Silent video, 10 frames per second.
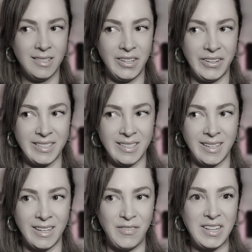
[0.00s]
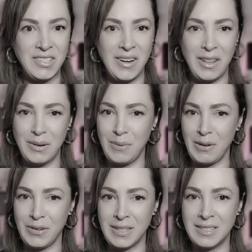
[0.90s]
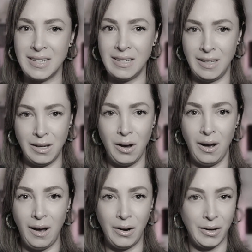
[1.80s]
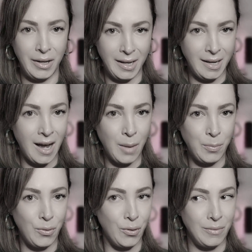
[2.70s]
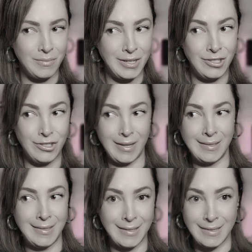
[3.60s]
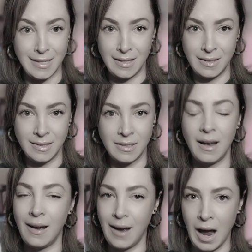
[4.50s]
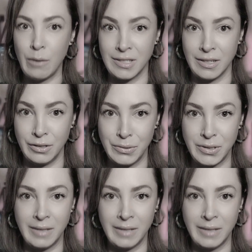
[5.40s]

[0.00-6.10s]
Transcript: Seriously, if I saw another reference to yeehaw or giddy up or majestic steeds, I was gonna lose it.